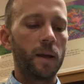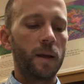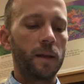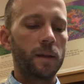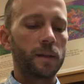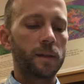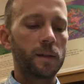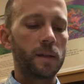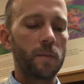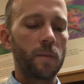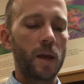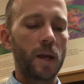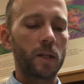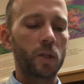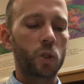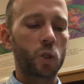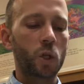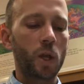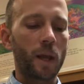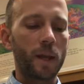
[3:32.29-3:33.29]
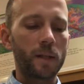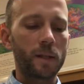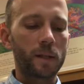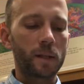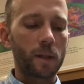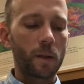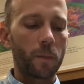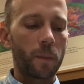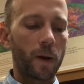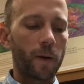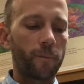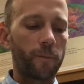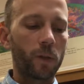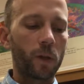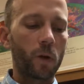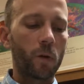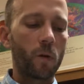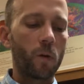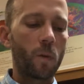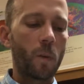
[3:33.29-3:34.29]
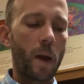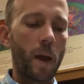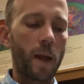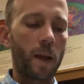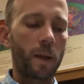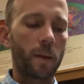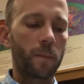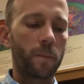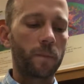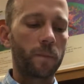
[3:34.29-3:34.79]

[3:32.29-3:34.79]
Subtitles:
Seaman chased the buffalo away.